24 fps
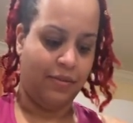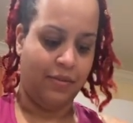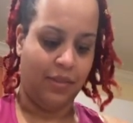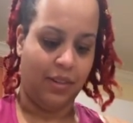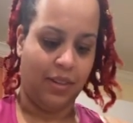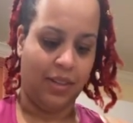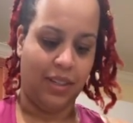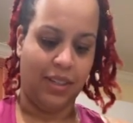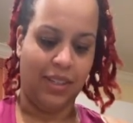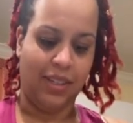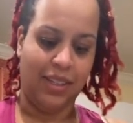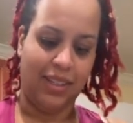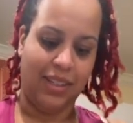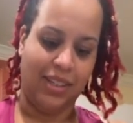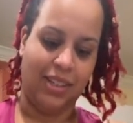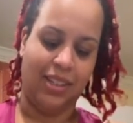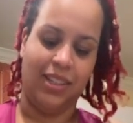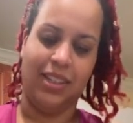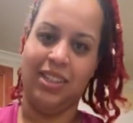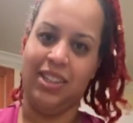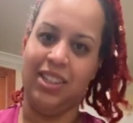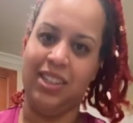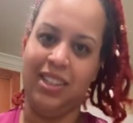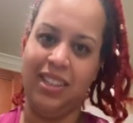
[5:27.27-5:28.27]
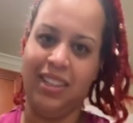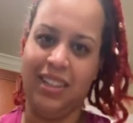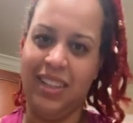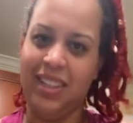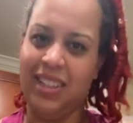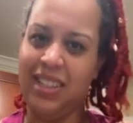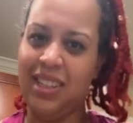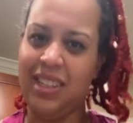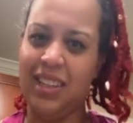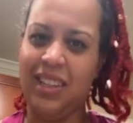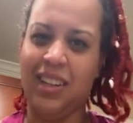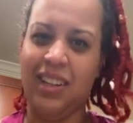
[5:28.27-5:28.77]
because it's
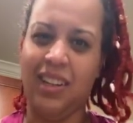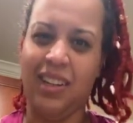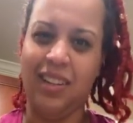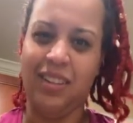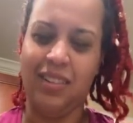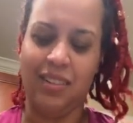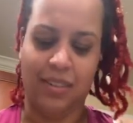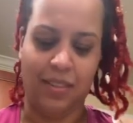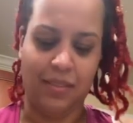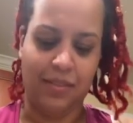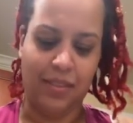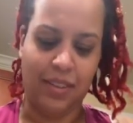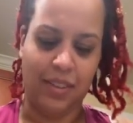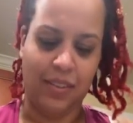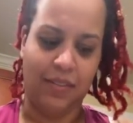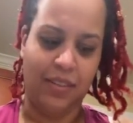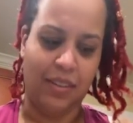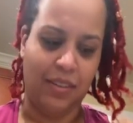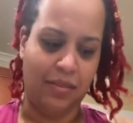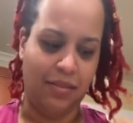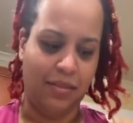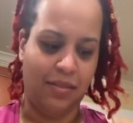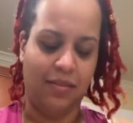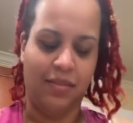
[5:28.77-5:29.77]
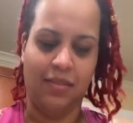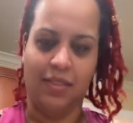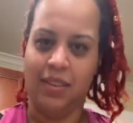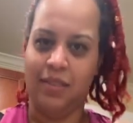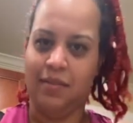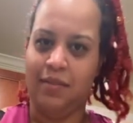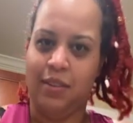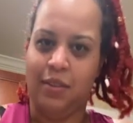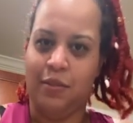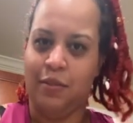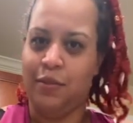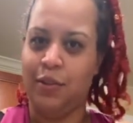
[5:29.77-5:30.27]
the love of the
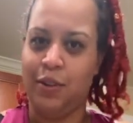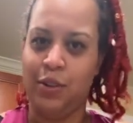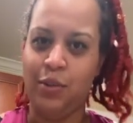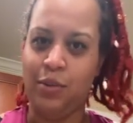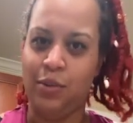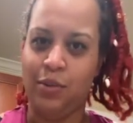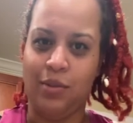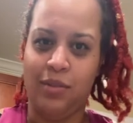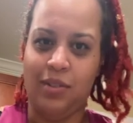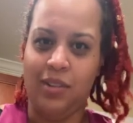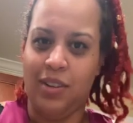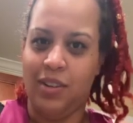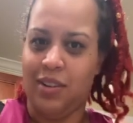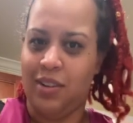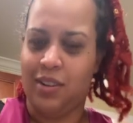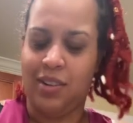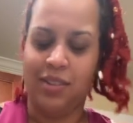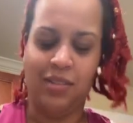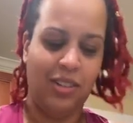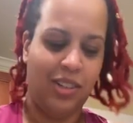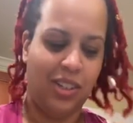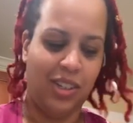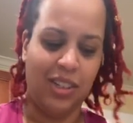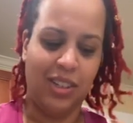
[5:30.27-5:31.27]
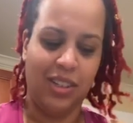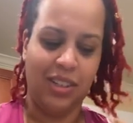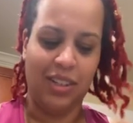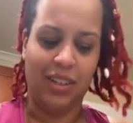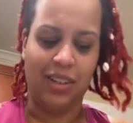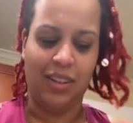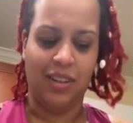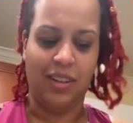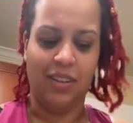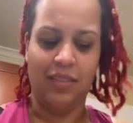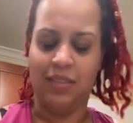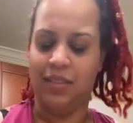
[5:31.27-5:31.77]
food, you know. It's just the
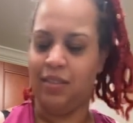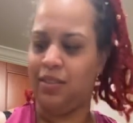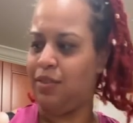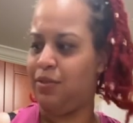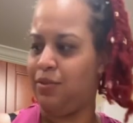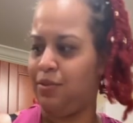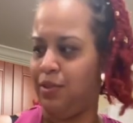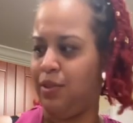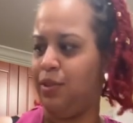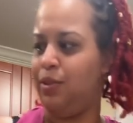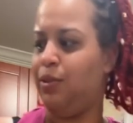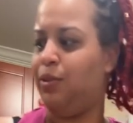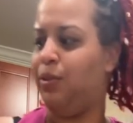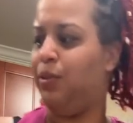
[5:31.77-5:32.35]
love of the food.